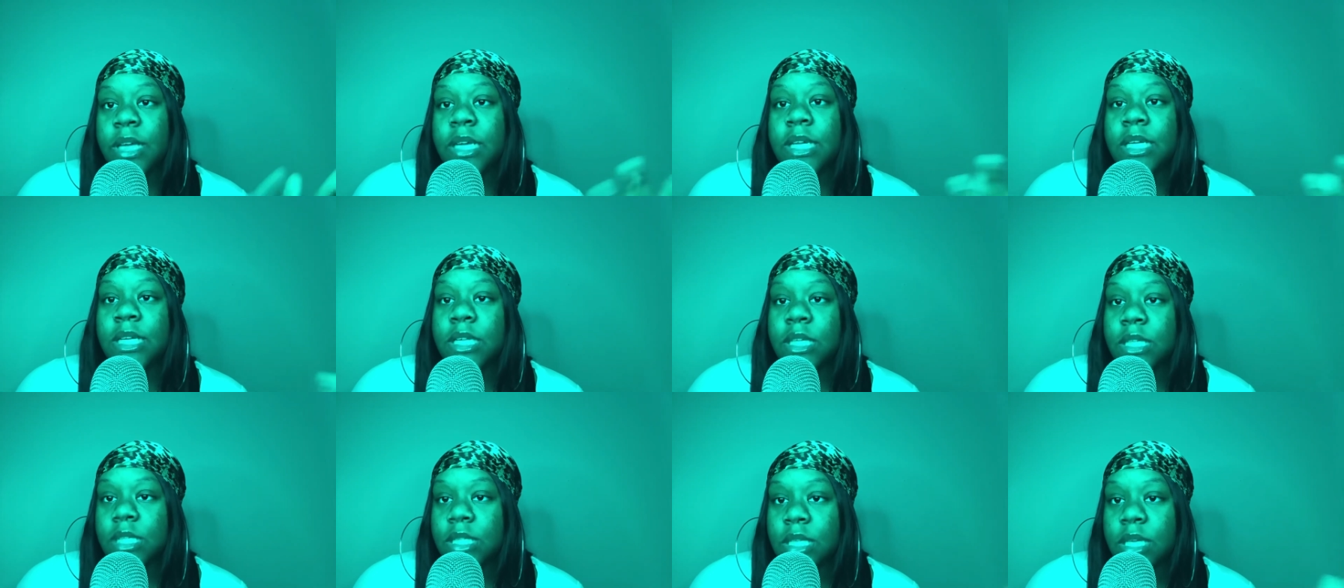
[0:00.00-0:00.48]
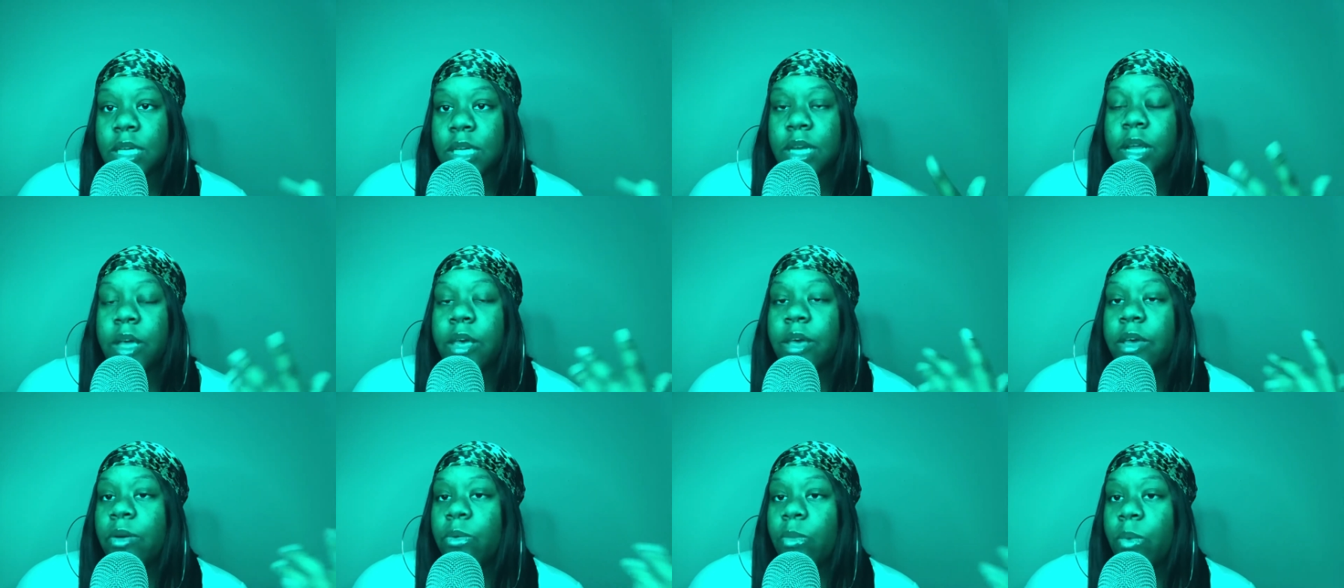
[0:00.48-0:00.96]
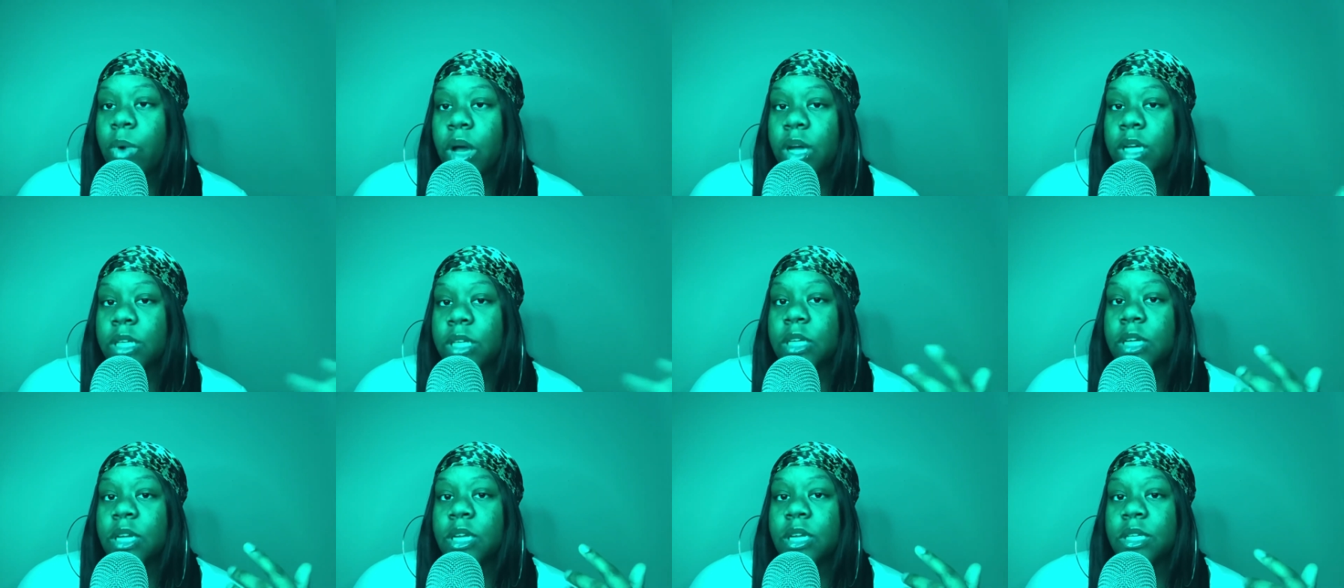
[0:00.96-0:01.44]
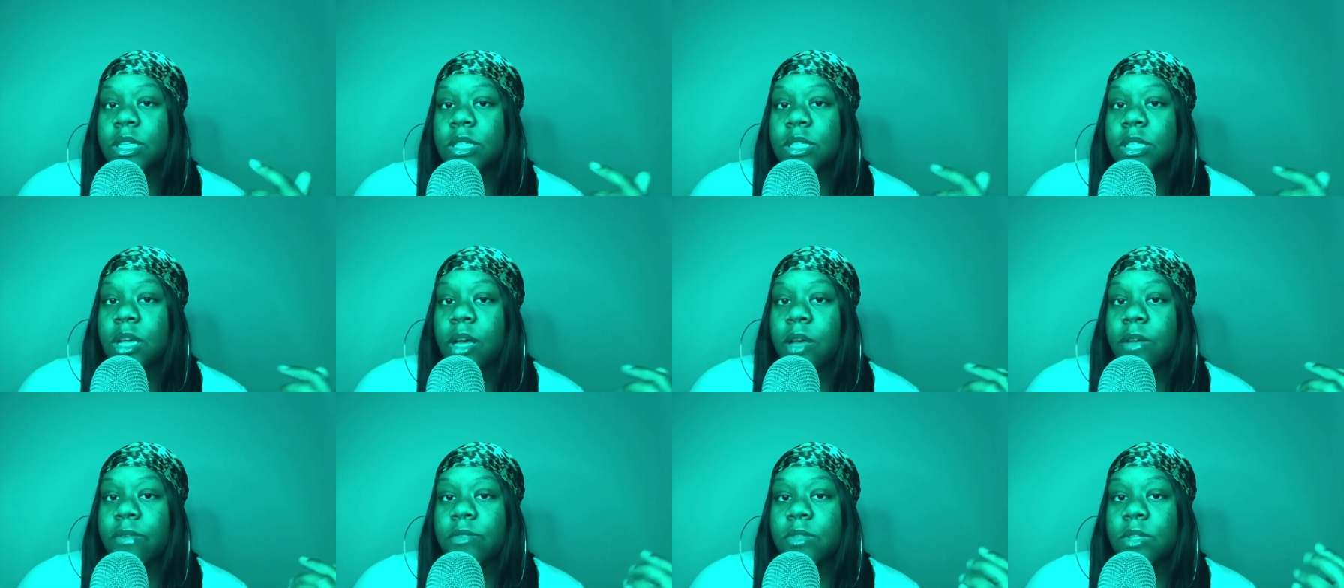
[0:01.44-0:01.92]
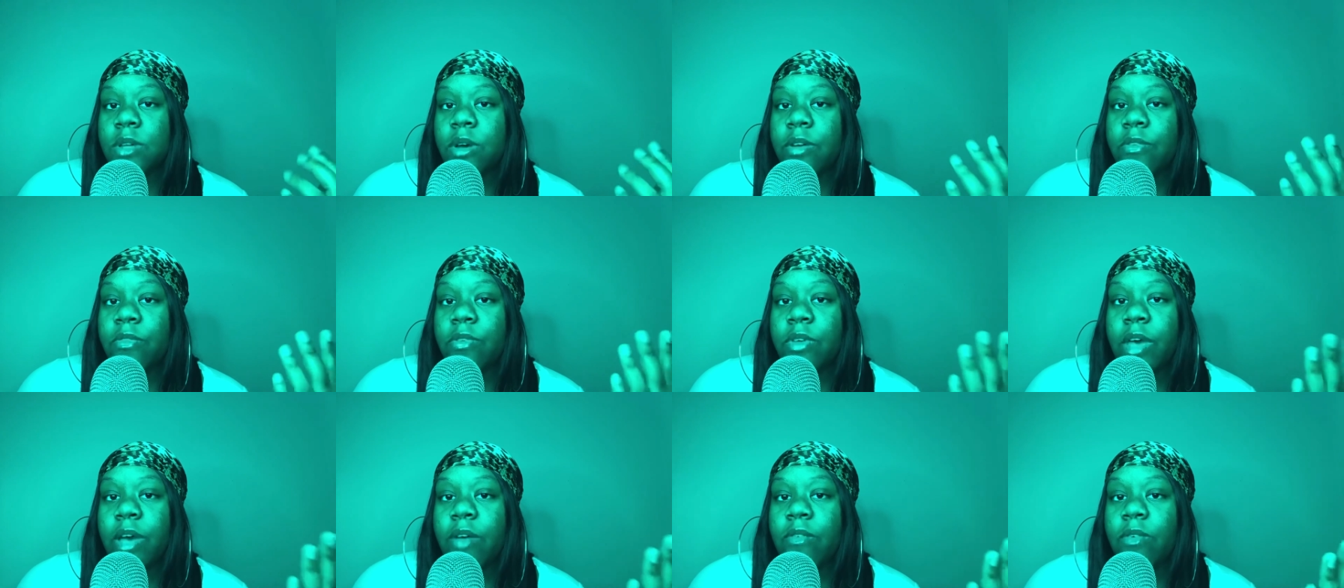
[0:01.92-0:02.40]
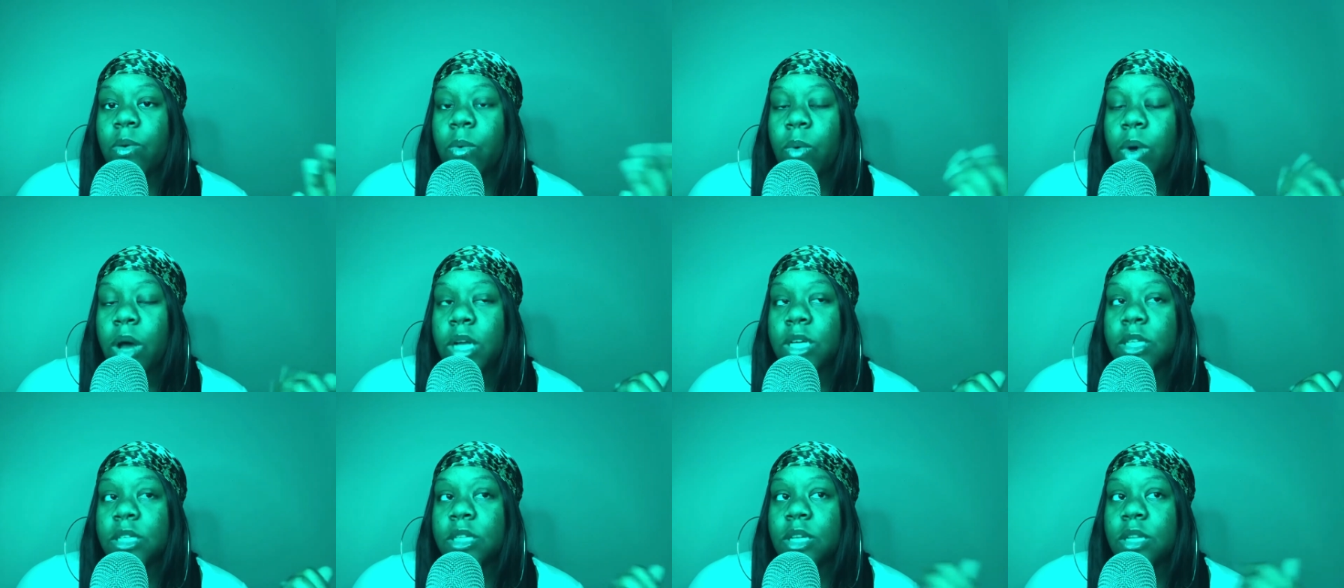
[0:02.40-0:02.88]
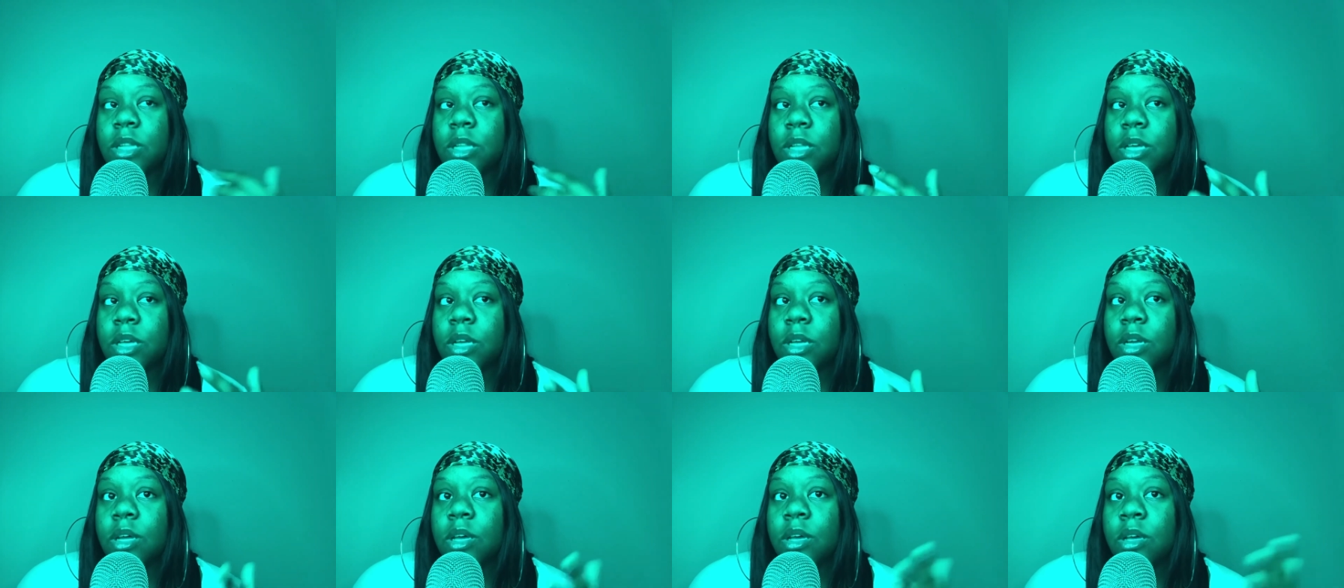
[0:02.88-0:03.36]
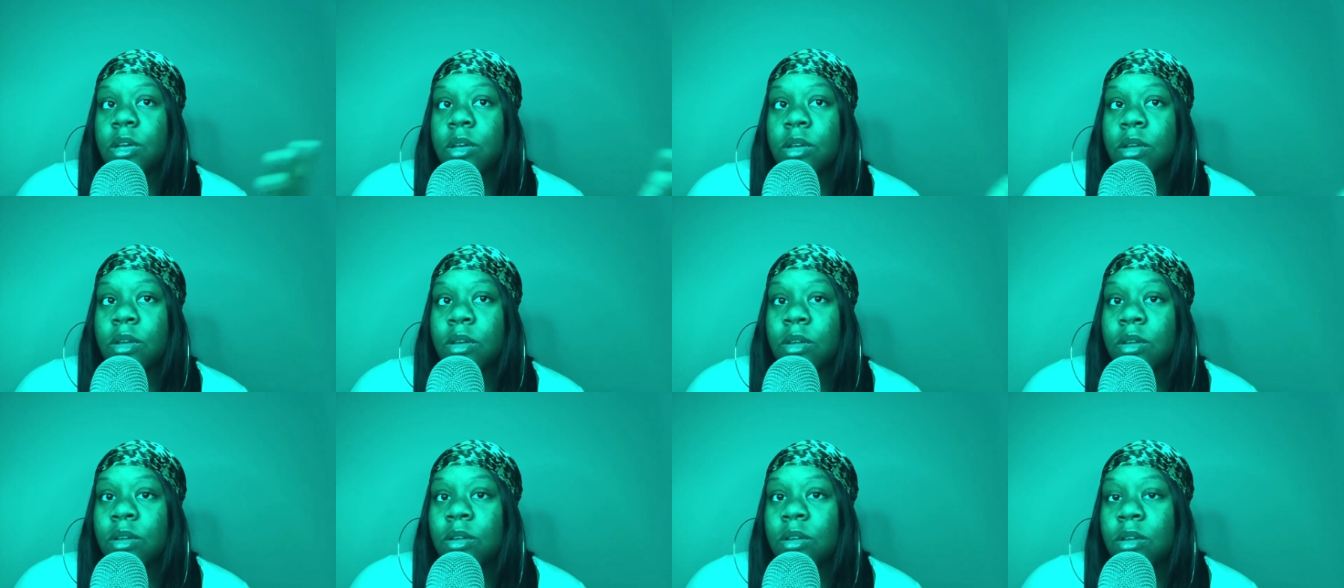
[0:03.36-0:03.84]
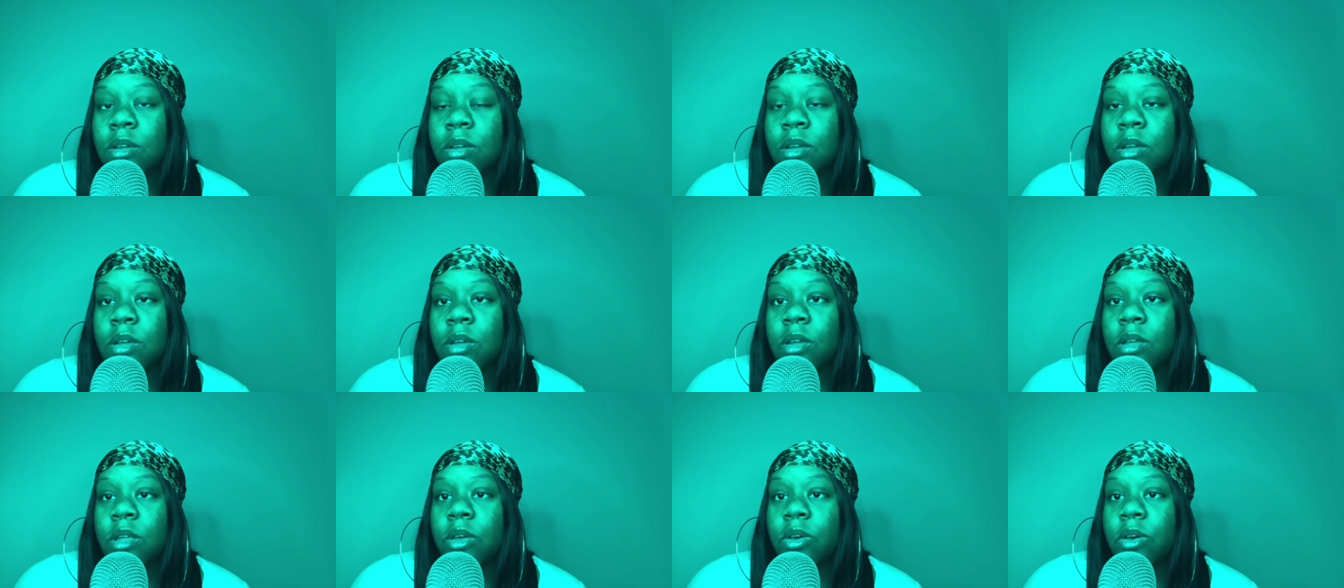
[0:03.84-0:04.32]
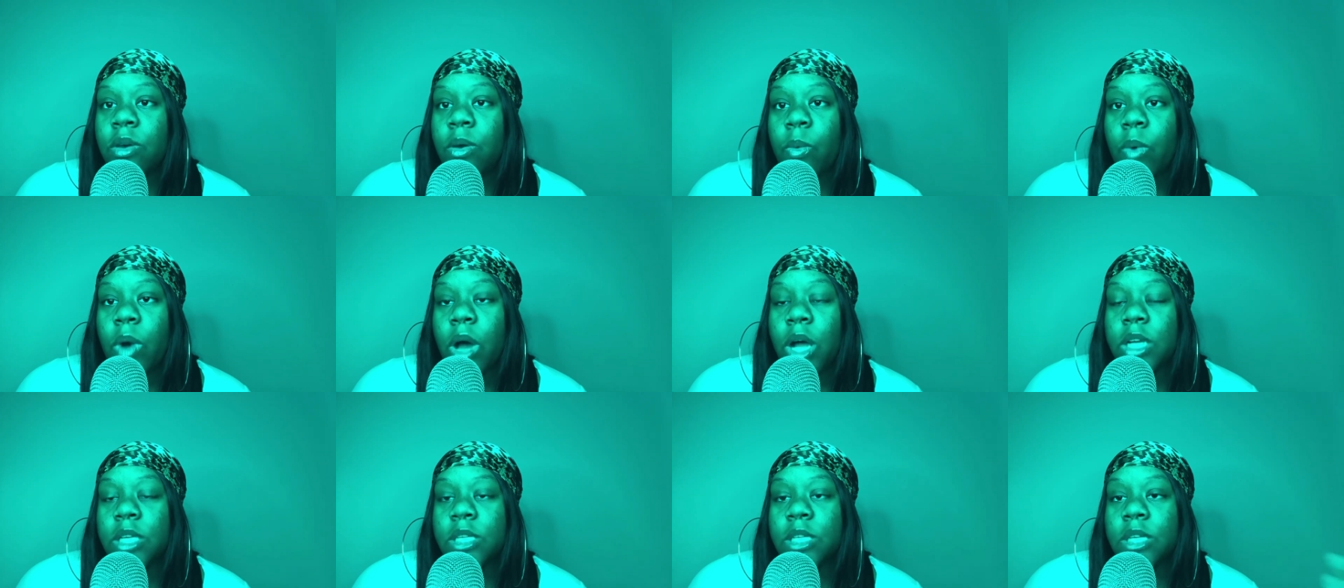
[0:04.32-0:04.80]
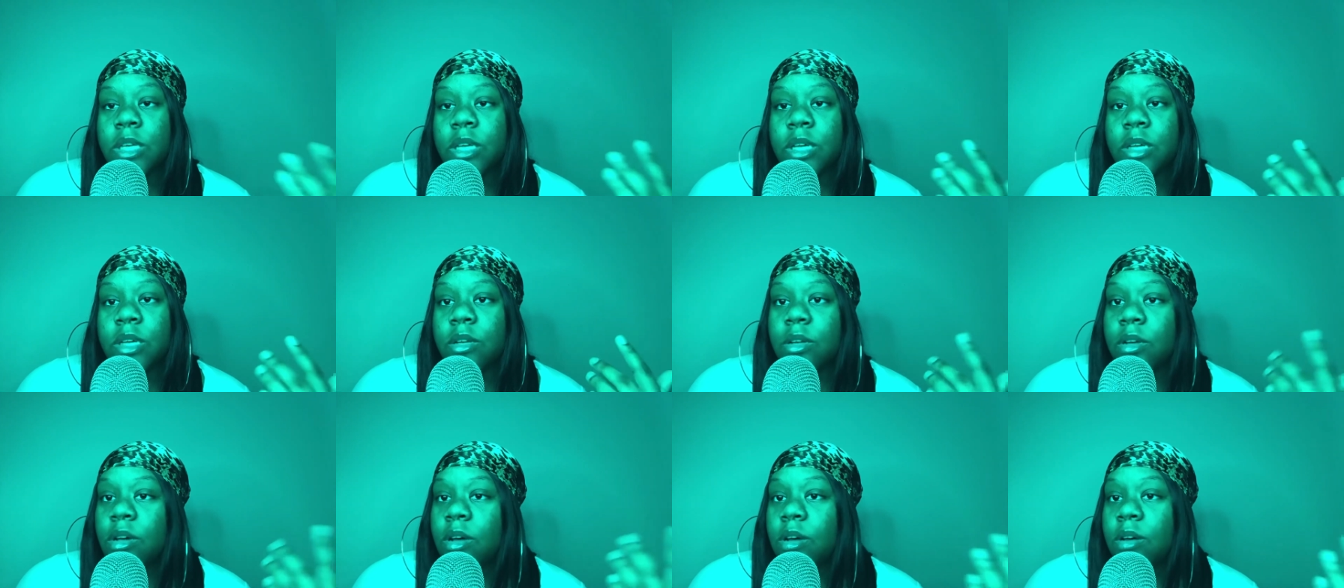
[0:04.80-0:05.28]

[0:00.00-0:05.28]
seen it and watched it and stuff. So if you haven't watched it, then you can watch it.